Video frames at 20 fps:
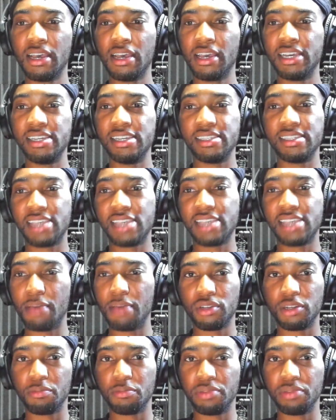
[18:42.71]
He sampled
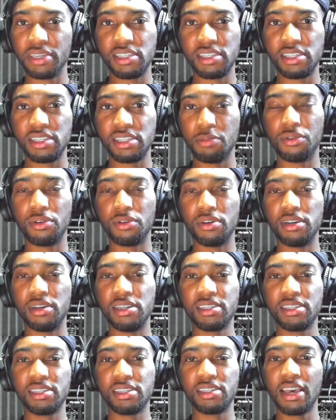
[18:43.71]
the Beastie
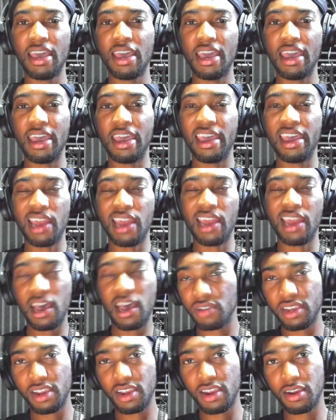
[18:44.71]
Boys, and I don't
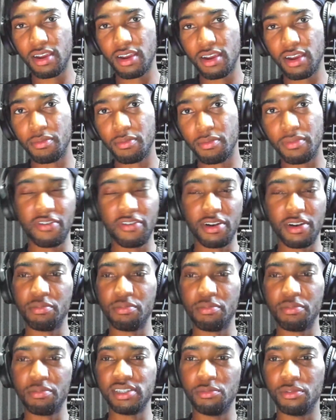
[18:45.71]
care for the
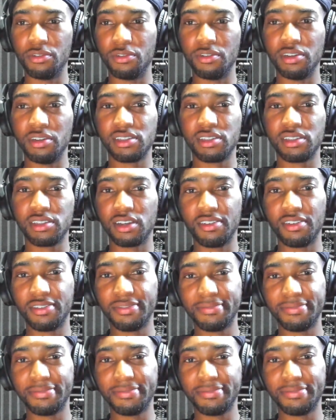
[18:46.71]
Beastie Boys. So